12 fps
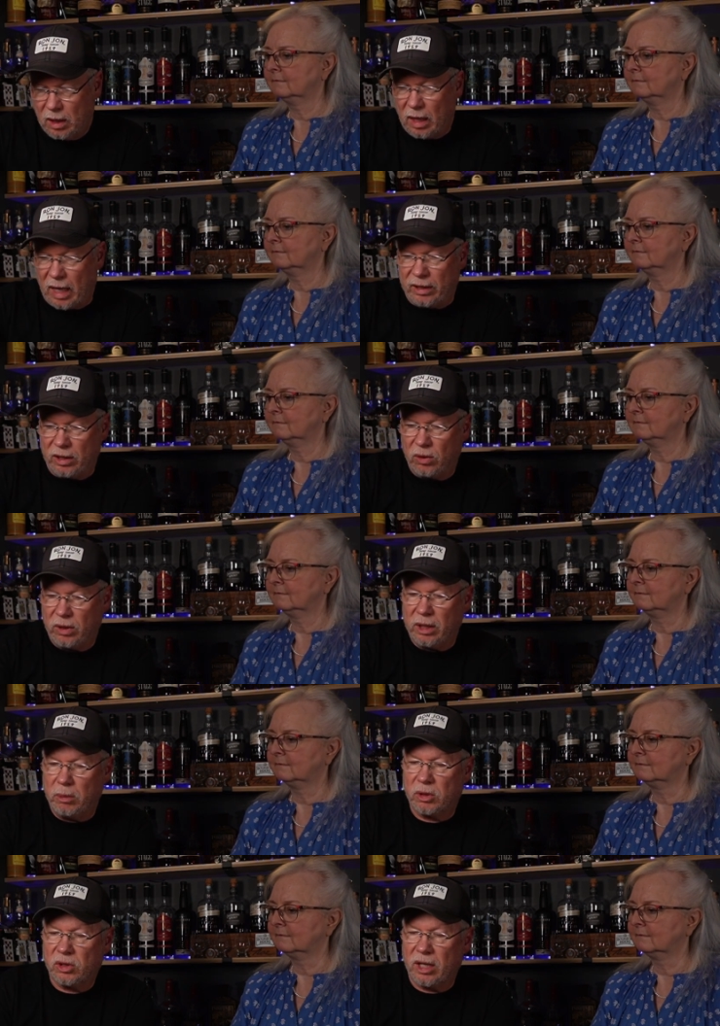Speaker 1: I know that
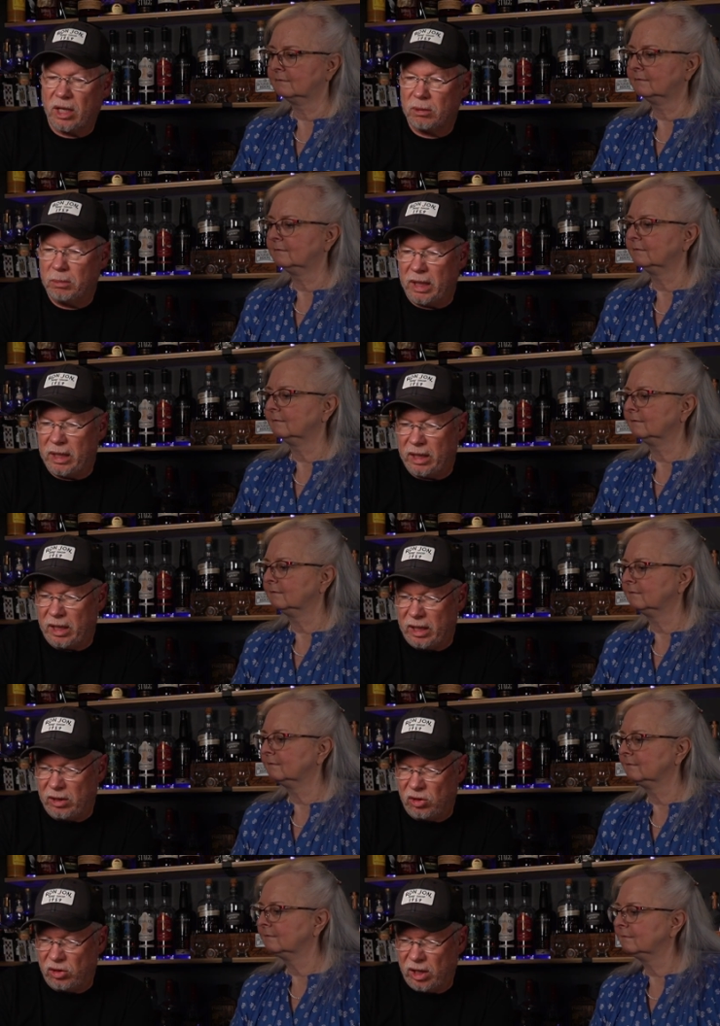he was telling me he,
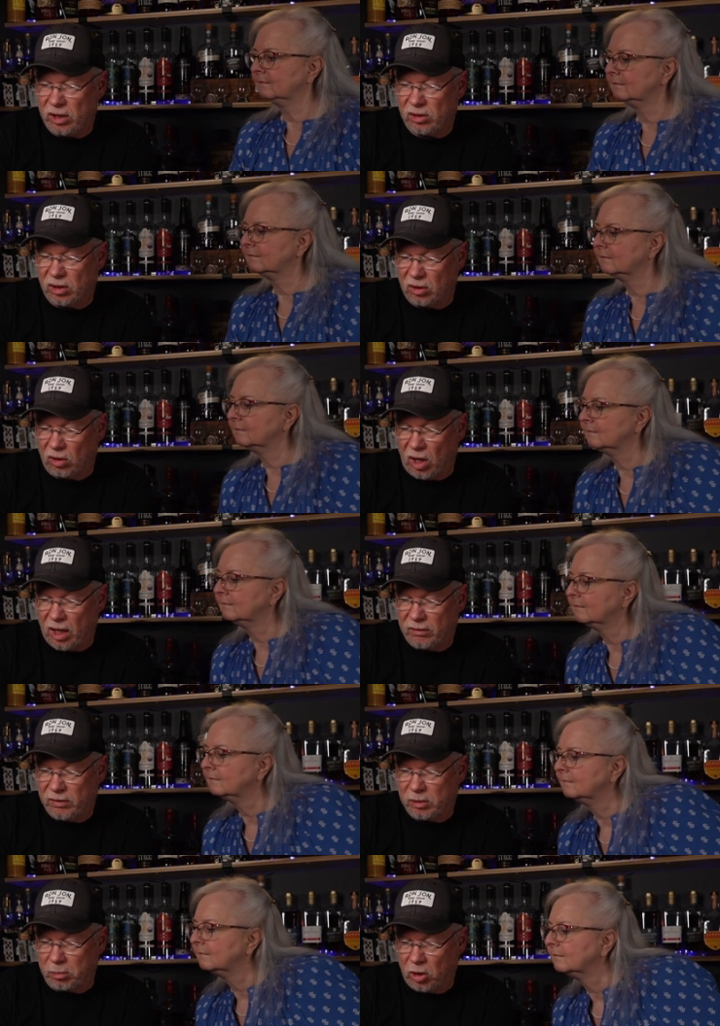he just a lot of
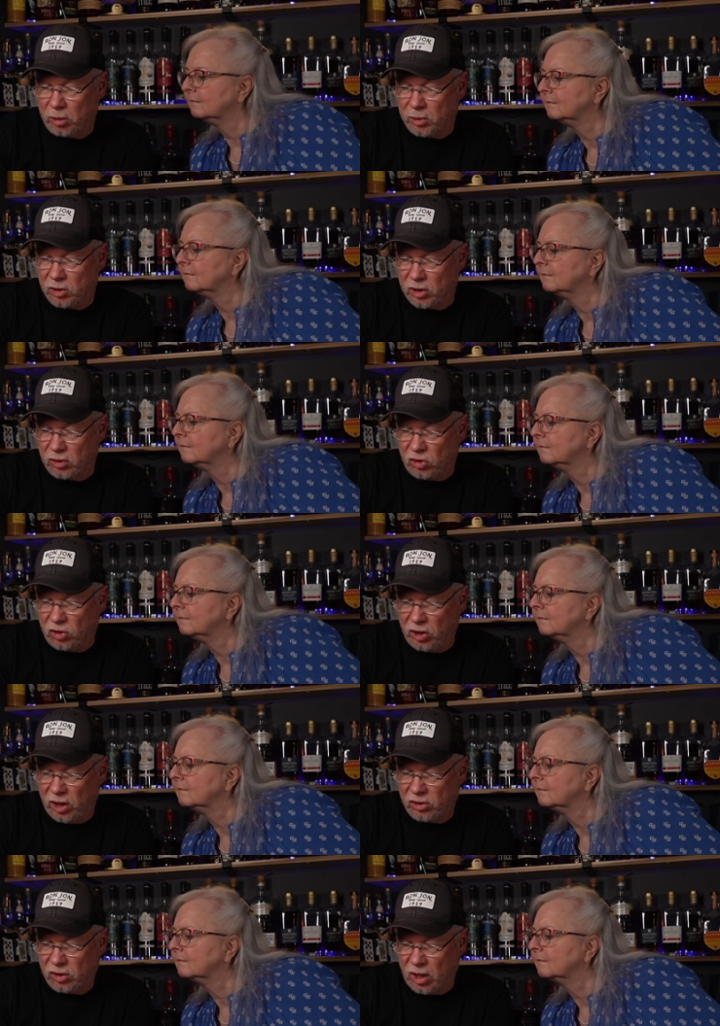his bourbons had
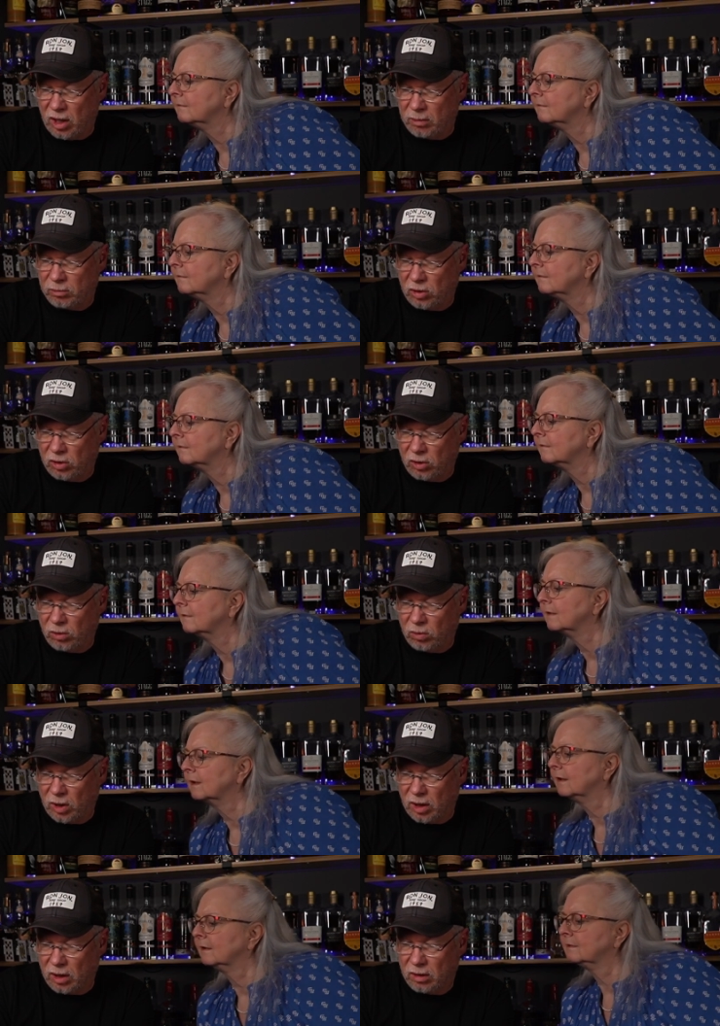just come to
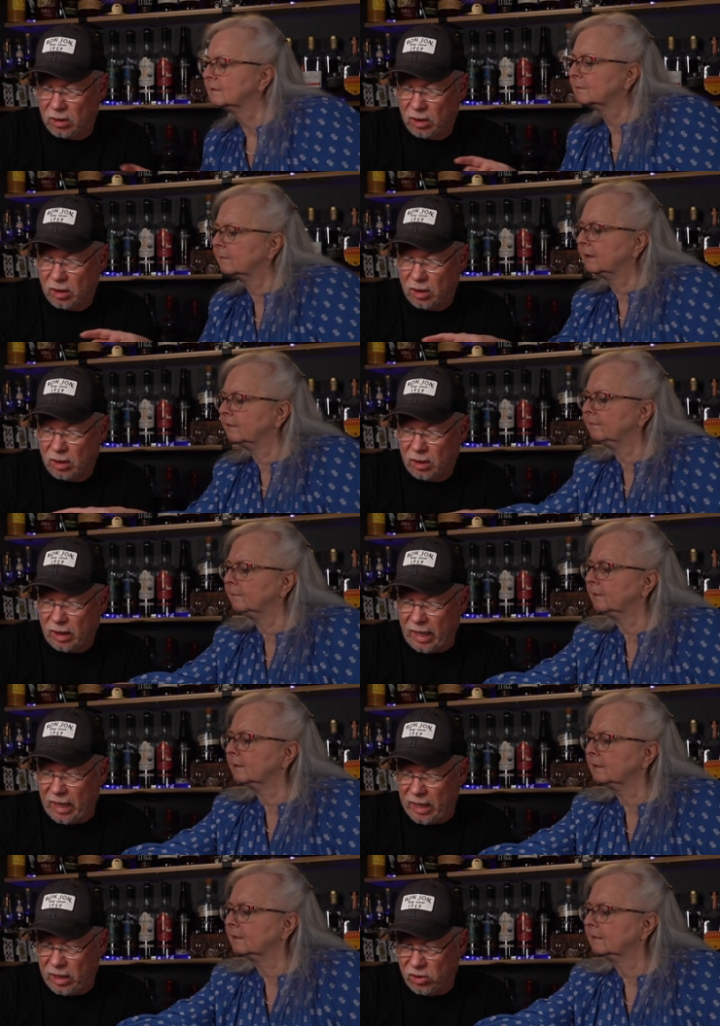uh,
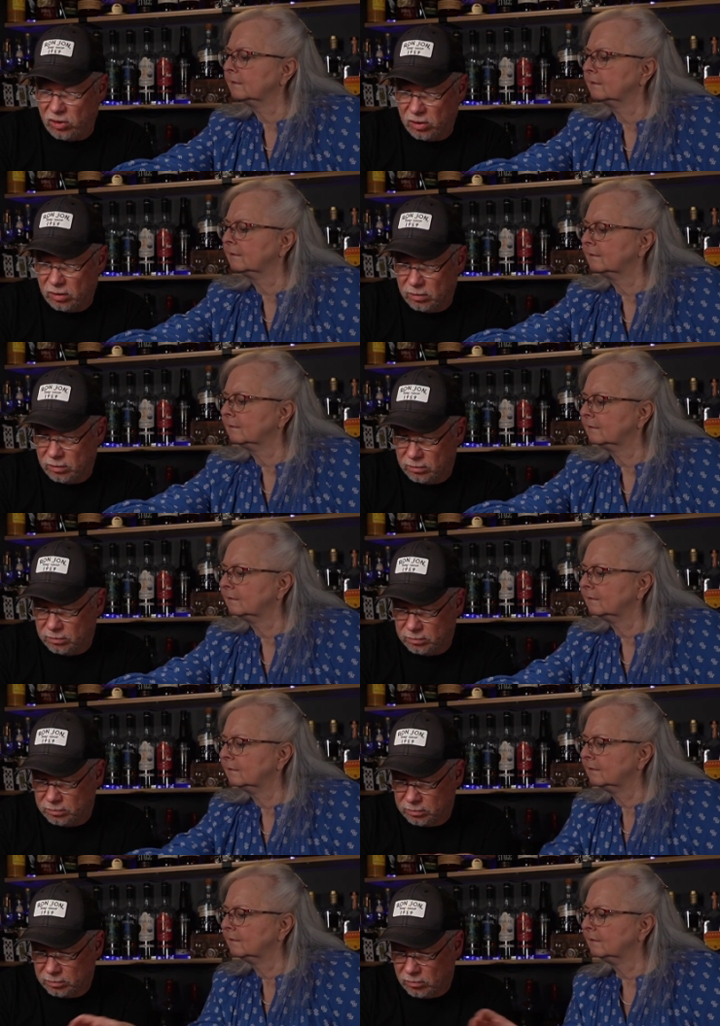
Speaker 2: age.
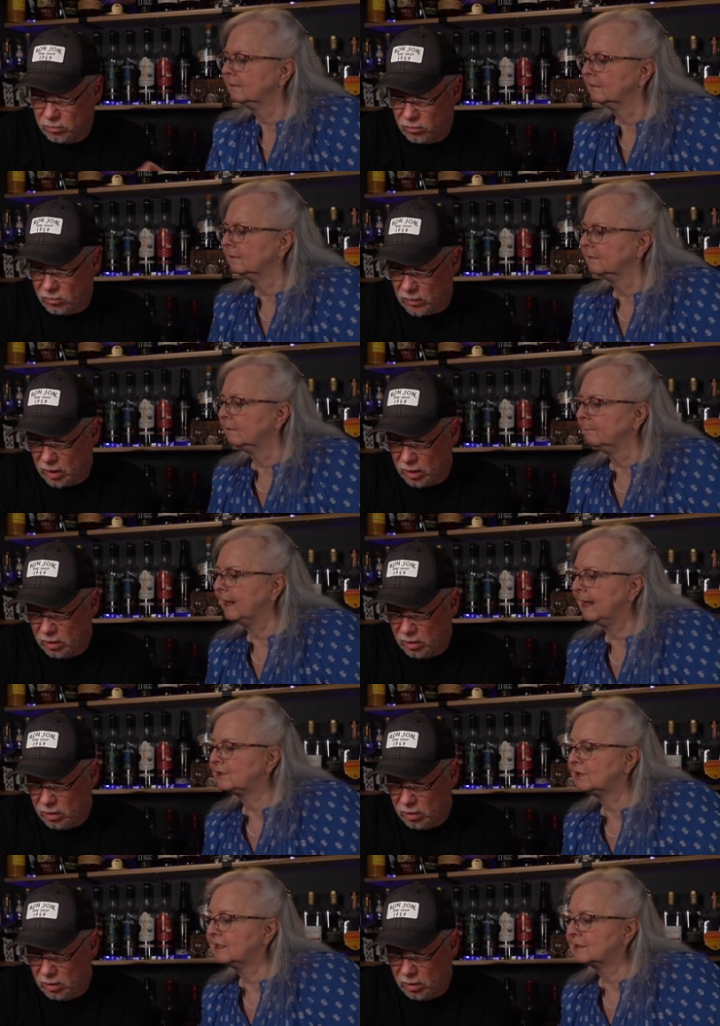
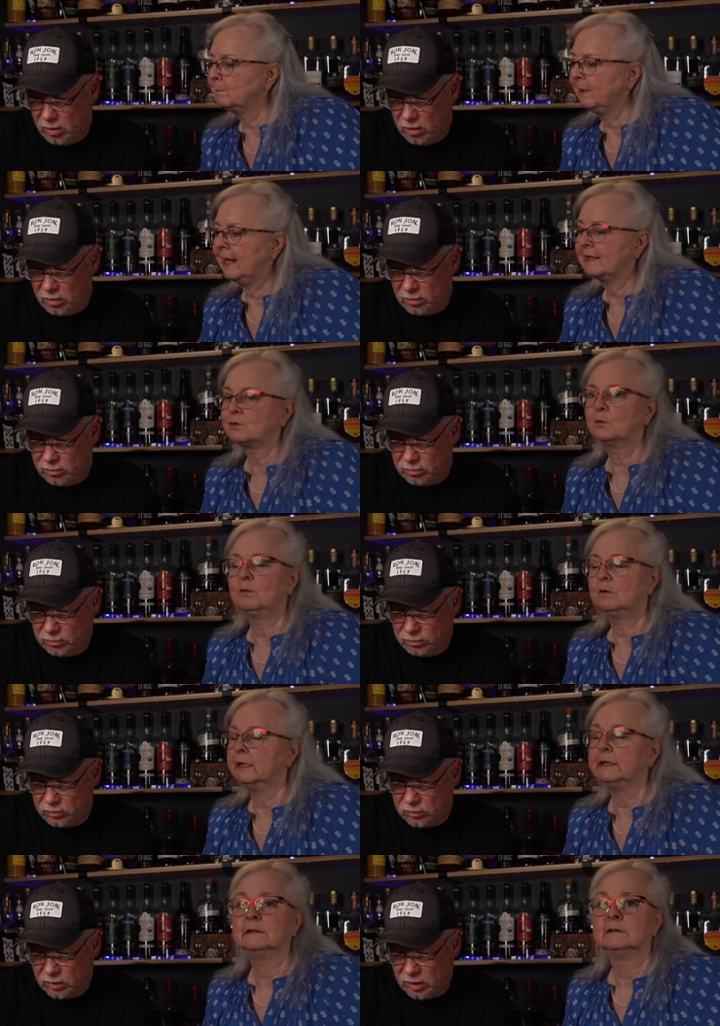Batch is batch
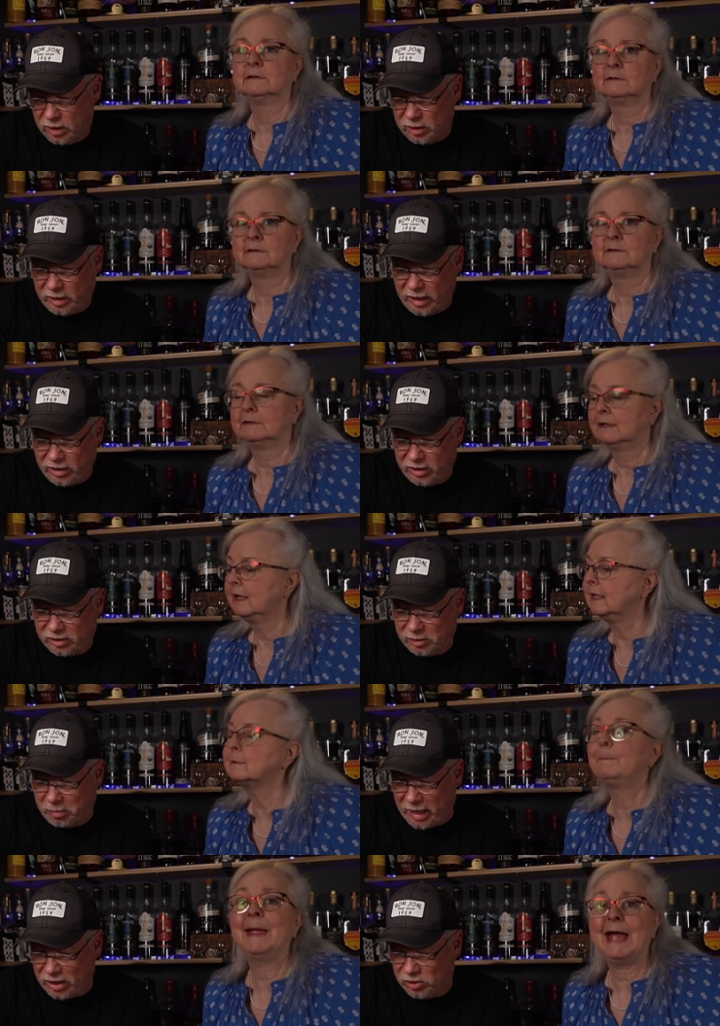one.
Speaker 1: Yeah, this is
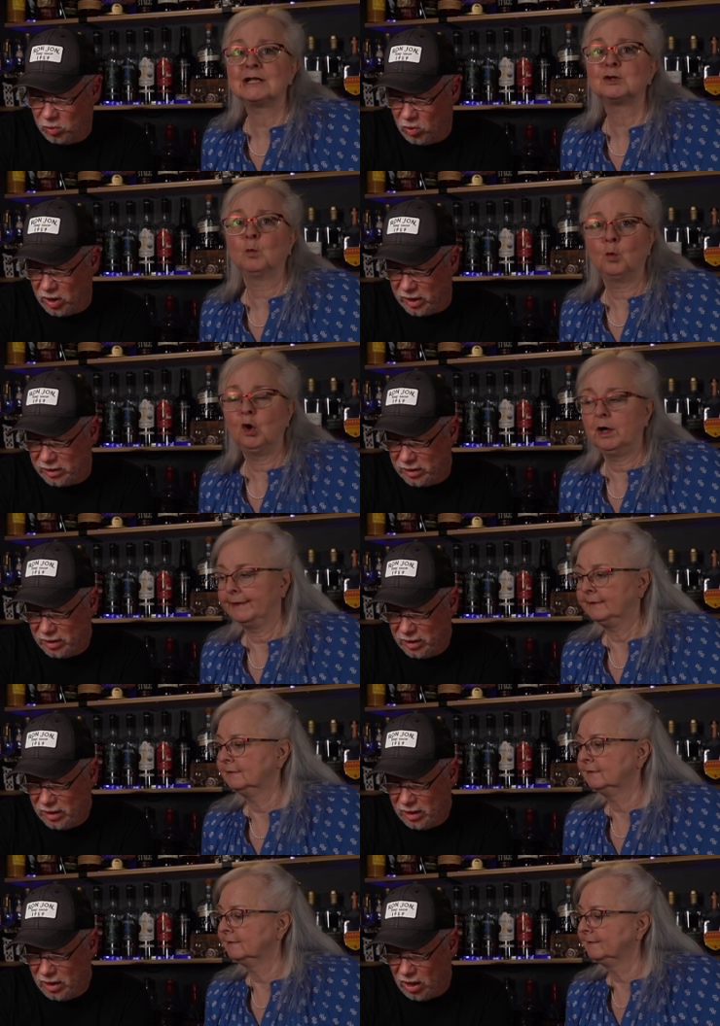it's batch, batch one. one.
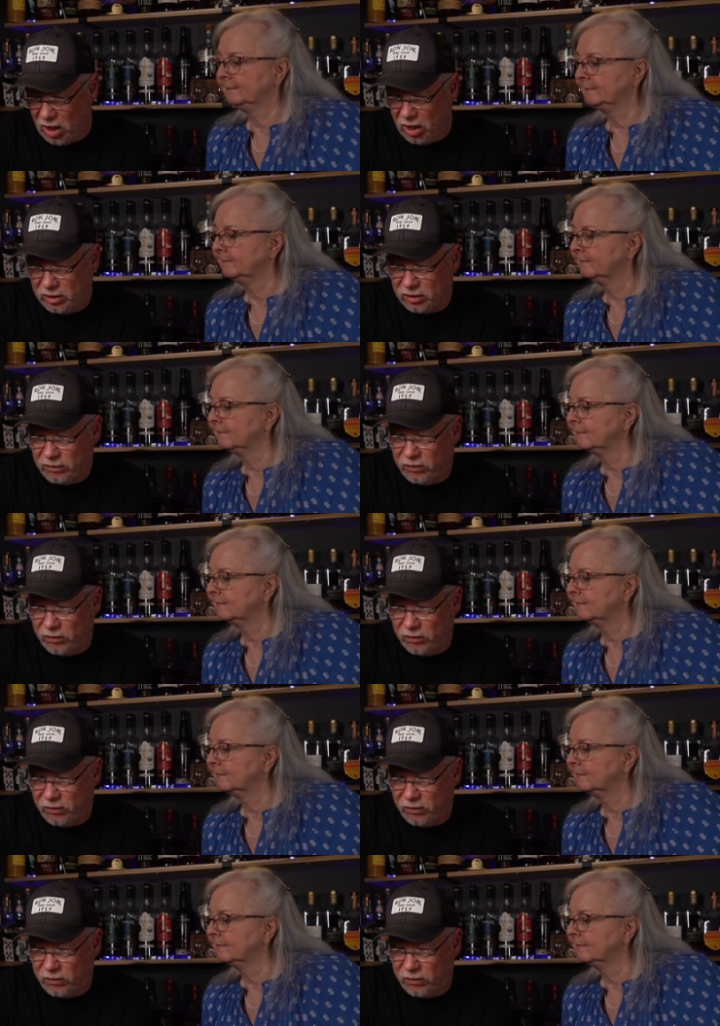one hundred and